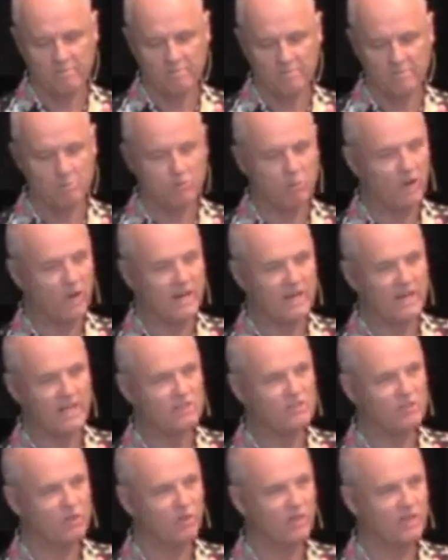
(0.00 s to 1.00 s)
The bride
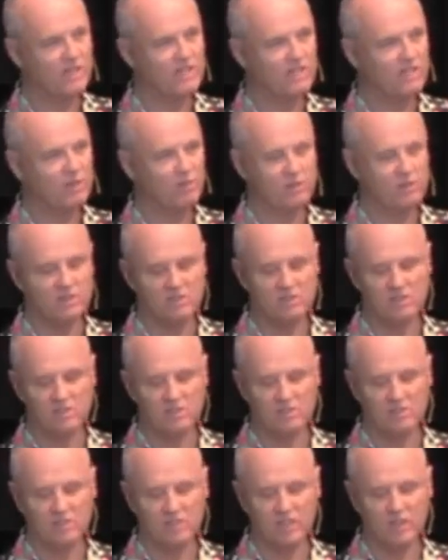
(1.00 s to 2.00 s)
has no idea when this is
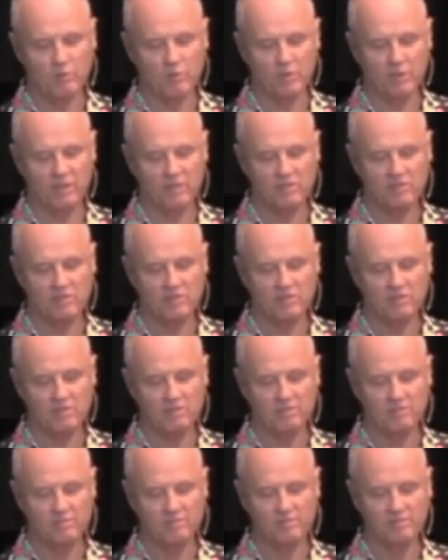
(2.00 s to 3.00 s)
going to take place,
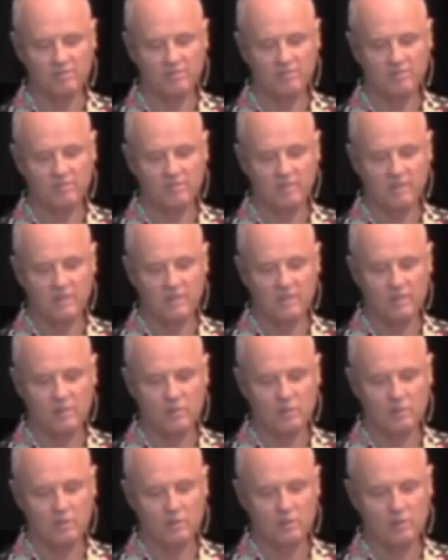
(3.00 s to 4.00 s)

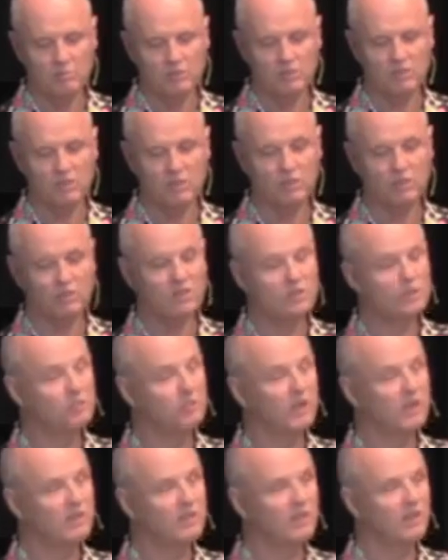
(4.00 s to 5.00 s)
but she looked
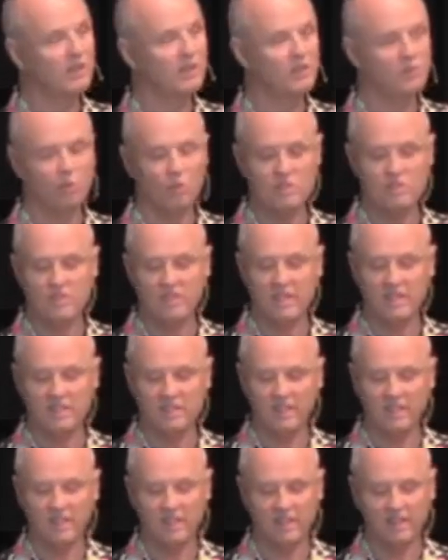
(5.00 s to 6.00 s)
expectantly towards that
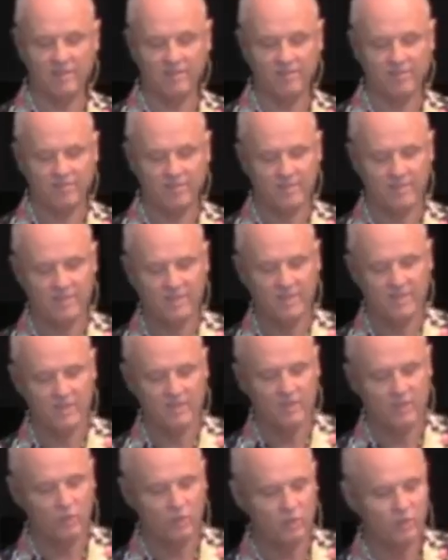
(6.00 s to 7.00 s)
day.
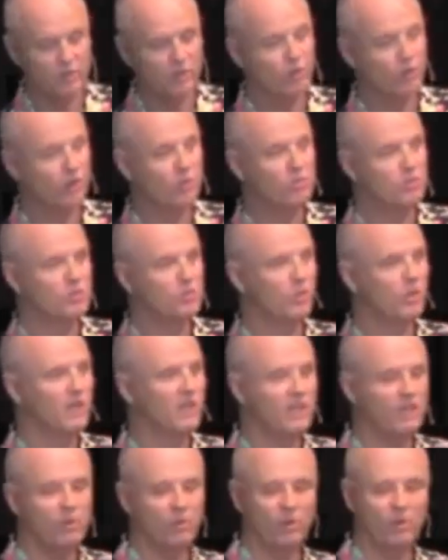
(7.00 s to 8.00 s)
When the groom is
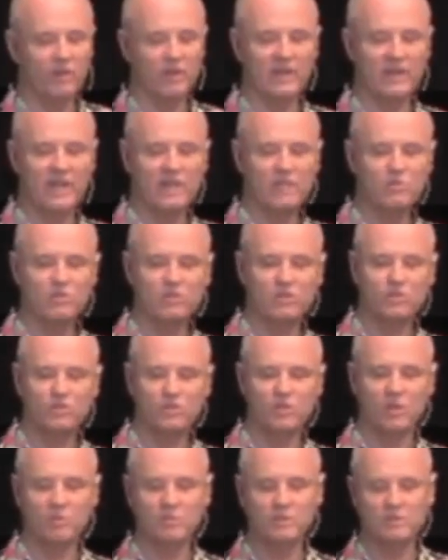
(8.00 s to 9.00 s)
ready, he will announce with a
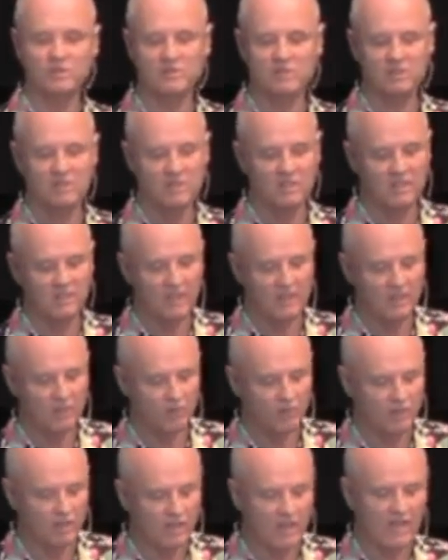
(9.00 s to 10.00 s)
trumpet and
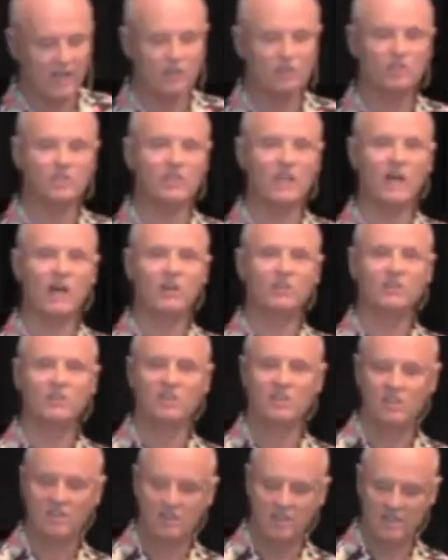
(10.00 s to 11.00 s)
with a loud shout
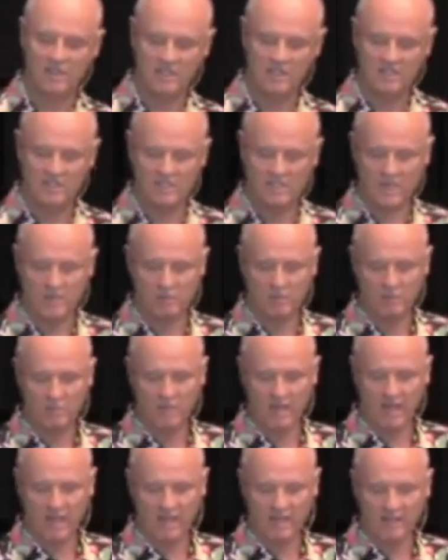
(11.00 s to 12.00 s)
that he is coming
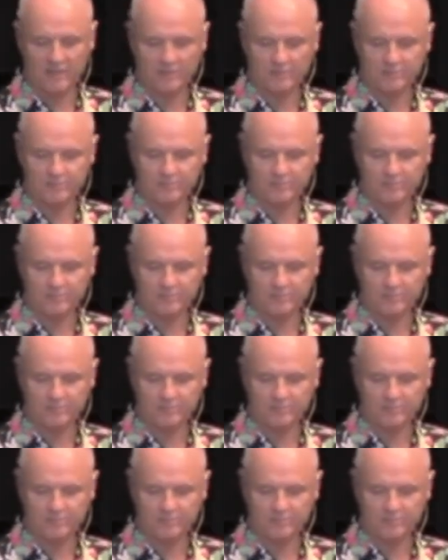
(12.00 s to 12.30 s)
back.